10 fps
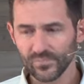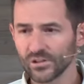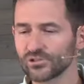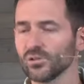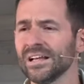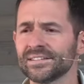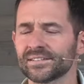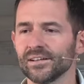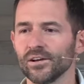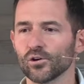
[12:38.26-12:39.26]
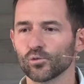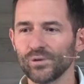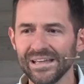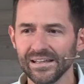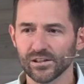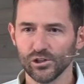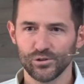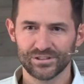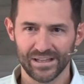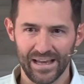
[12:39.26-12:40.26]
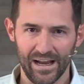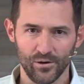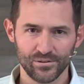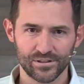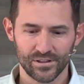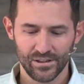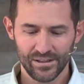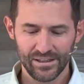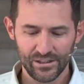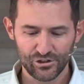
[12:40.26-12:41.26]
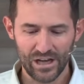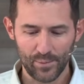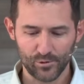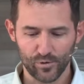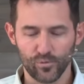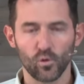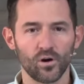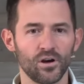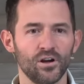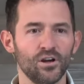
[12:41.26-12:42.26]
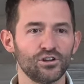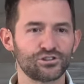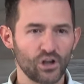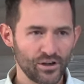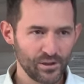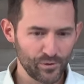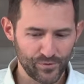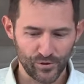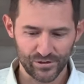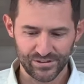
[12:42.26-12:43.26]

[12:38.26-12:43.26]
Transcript: So let's read Luke's account in chapter 4 starting with verse